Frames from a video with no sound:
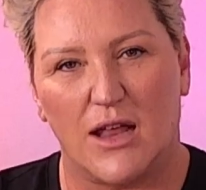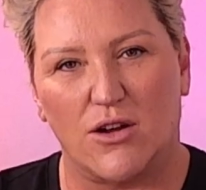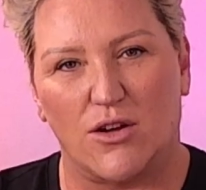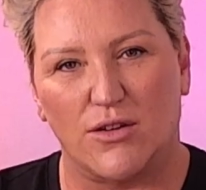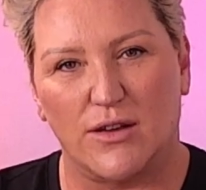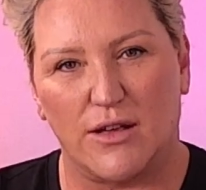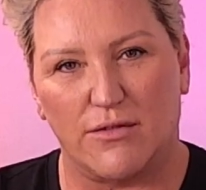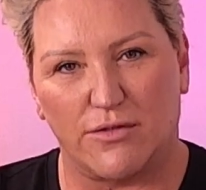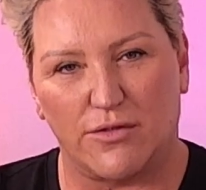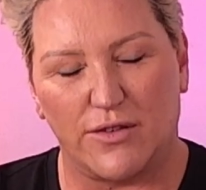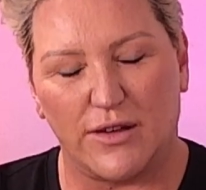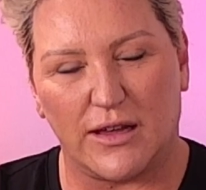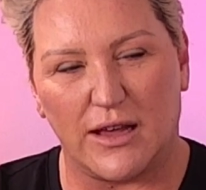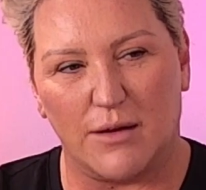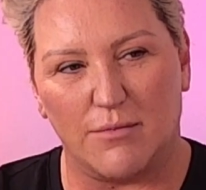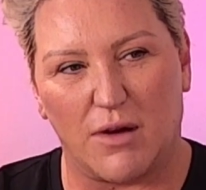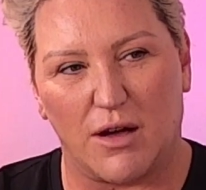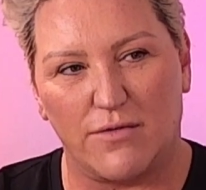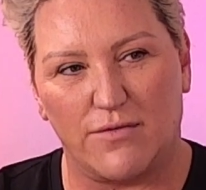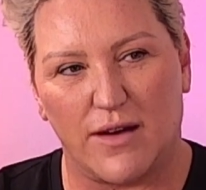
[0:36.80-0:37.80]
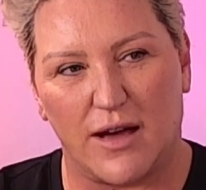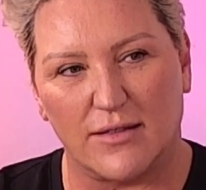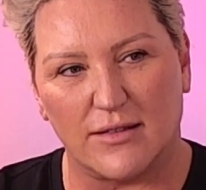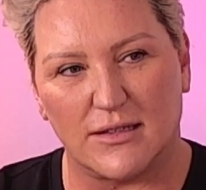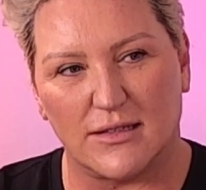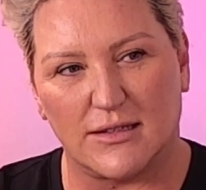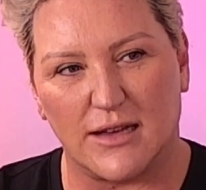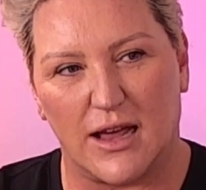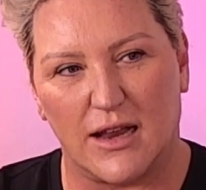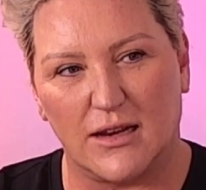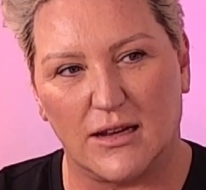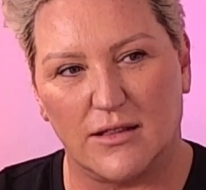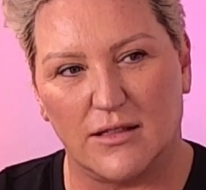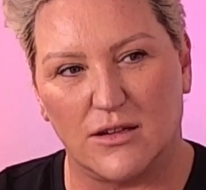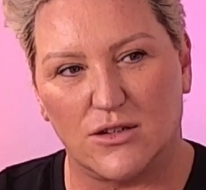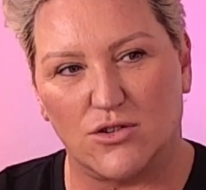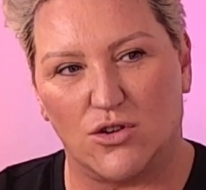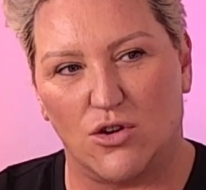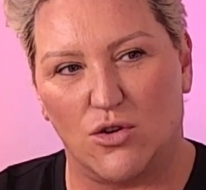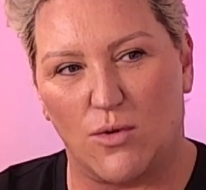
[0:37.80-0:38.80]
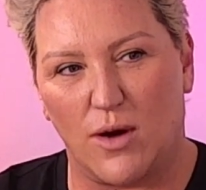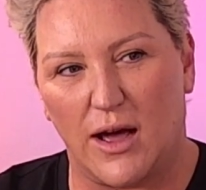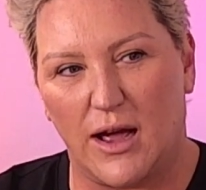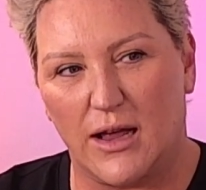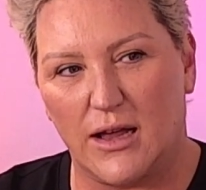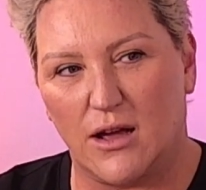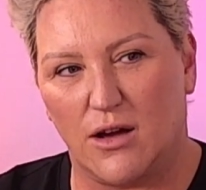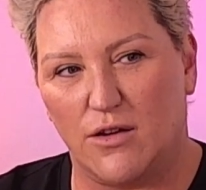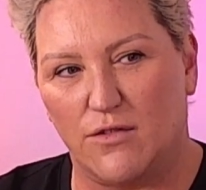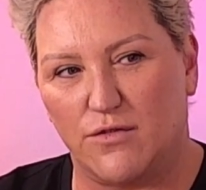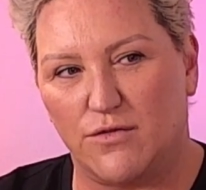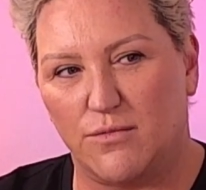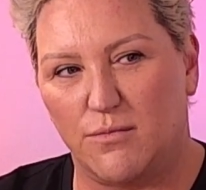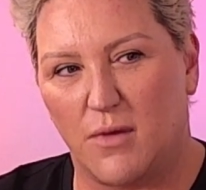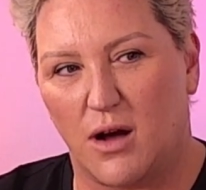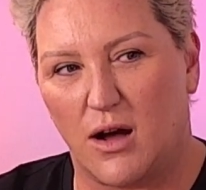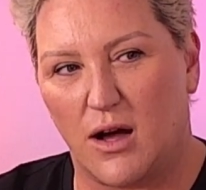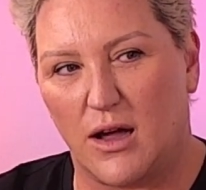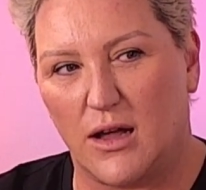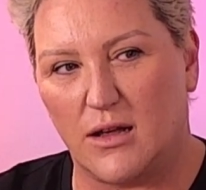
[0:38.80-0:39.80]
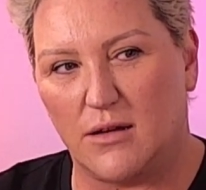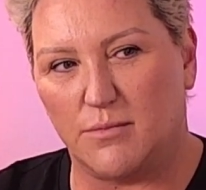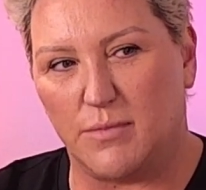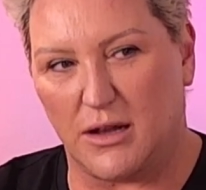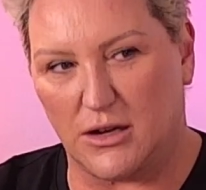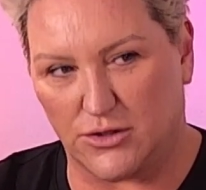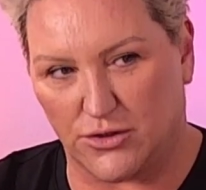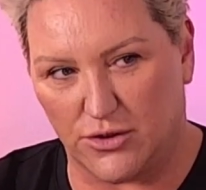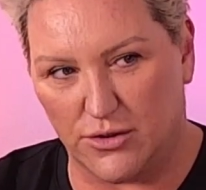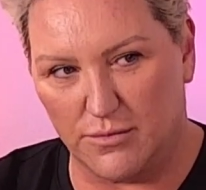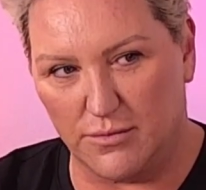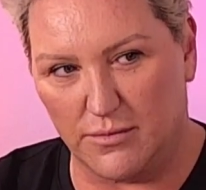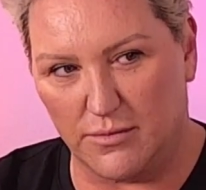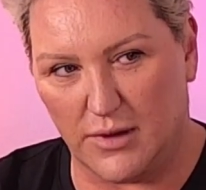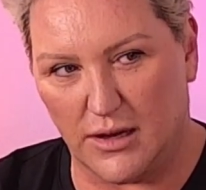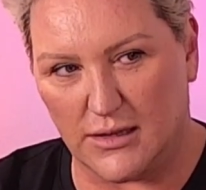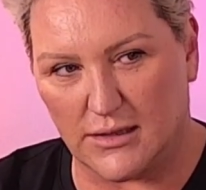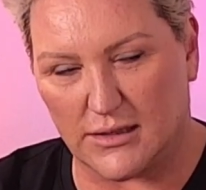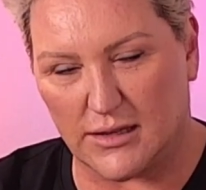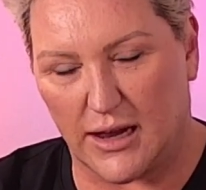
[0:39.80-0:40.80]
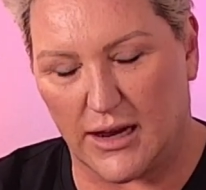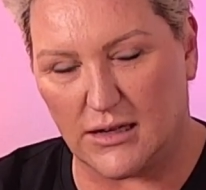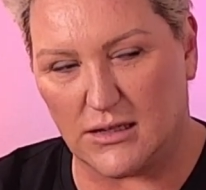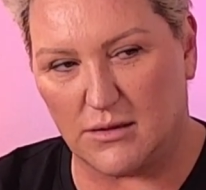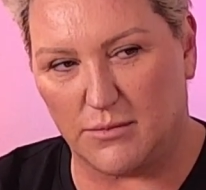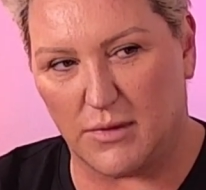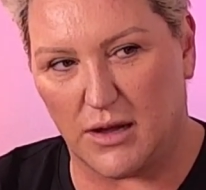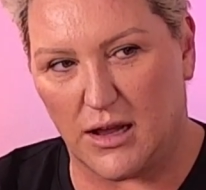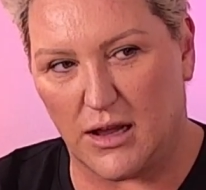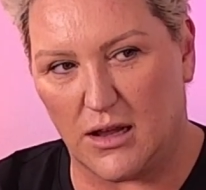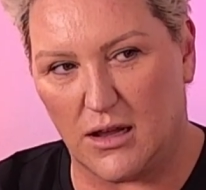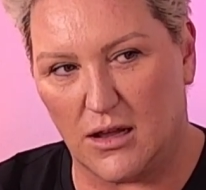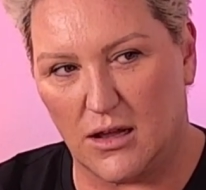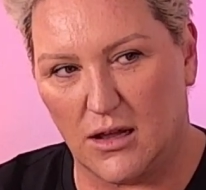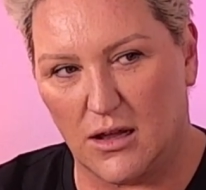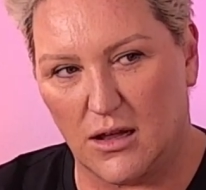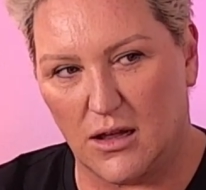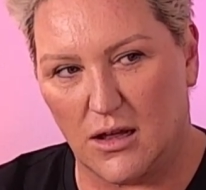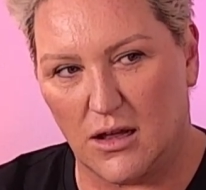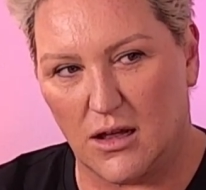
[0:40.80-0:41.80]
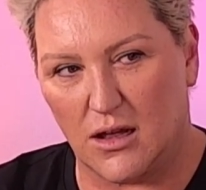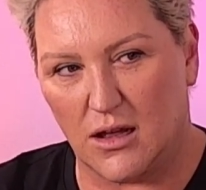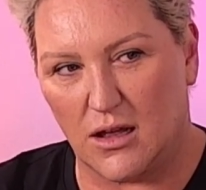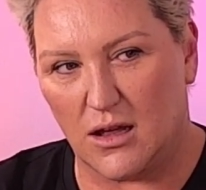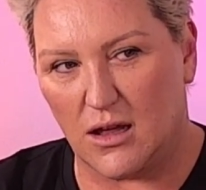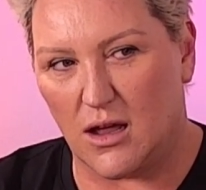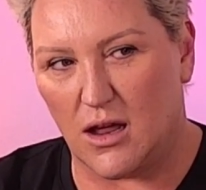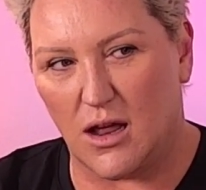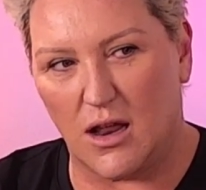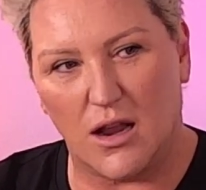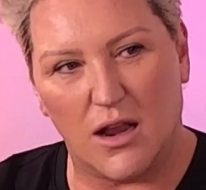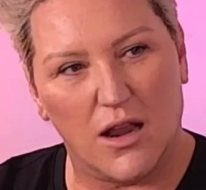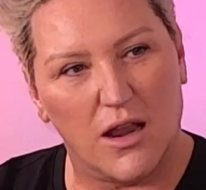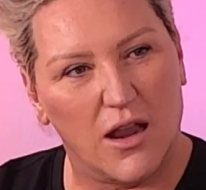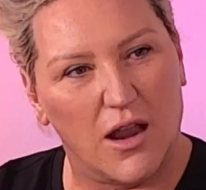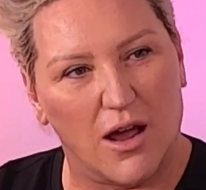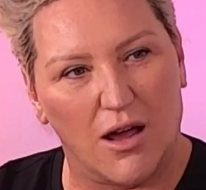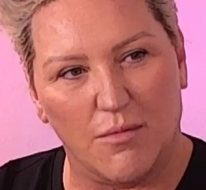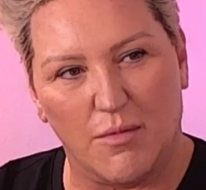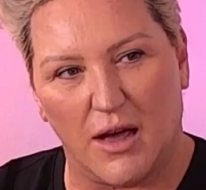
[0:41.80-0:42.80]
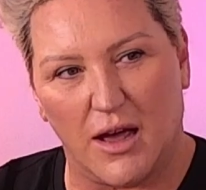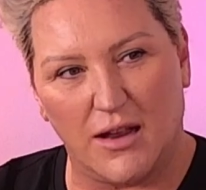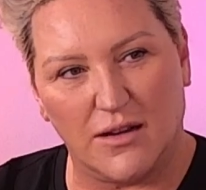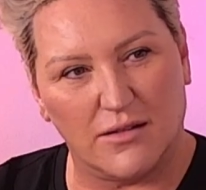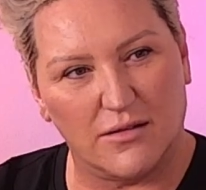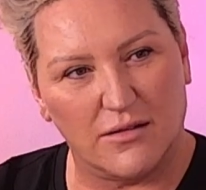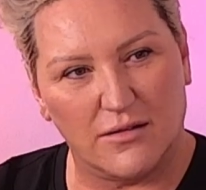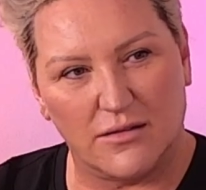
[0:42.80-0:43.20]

And I'll never forget my father standing in the doorway of my bedroom mm. and saying to me, No, mate.